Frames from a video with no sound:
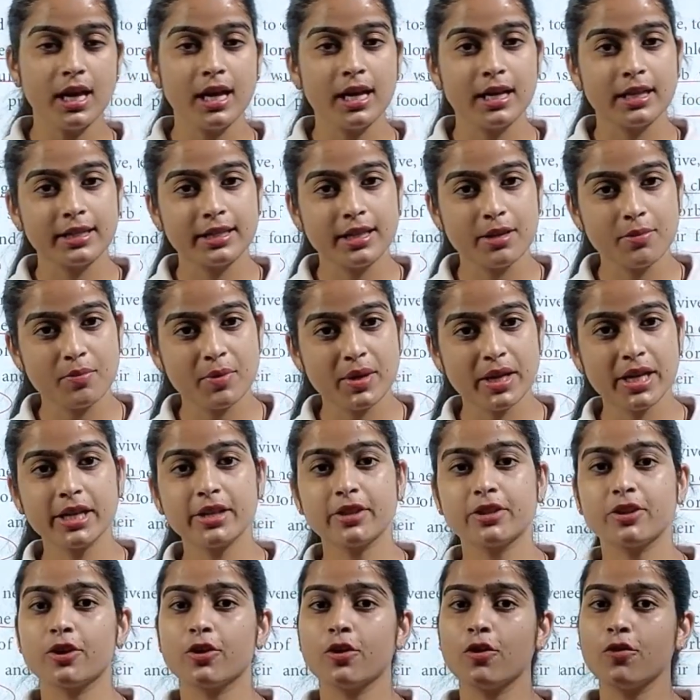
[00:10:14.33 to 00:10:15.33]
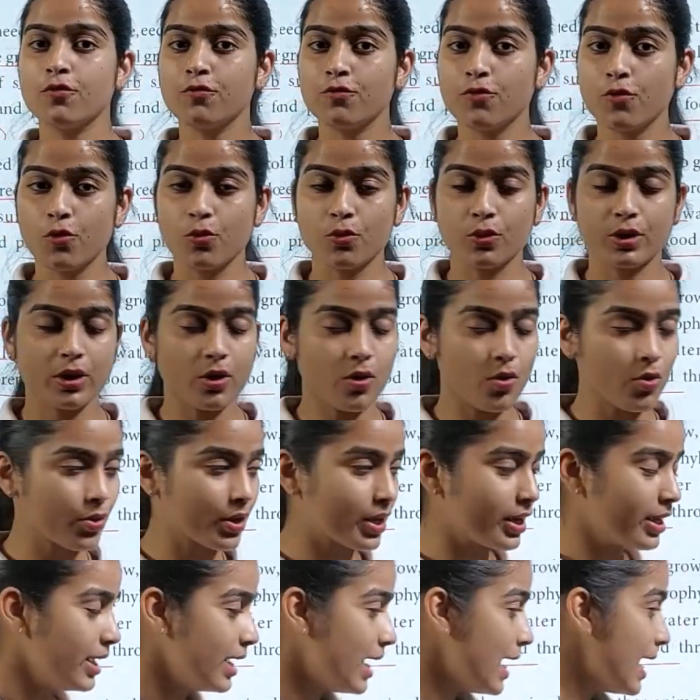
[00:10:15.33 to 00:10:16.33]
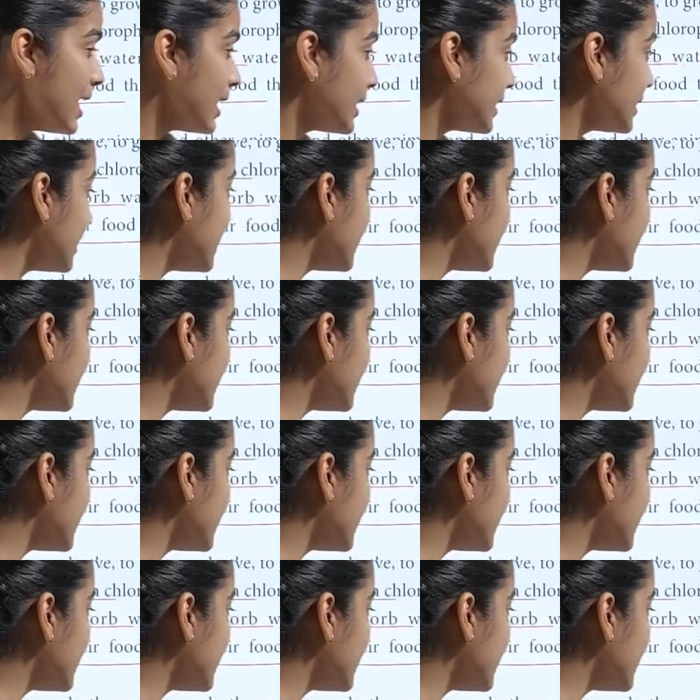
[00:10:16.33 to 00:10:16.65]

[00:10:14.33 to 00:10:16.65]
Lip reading: they made their food. Okay, then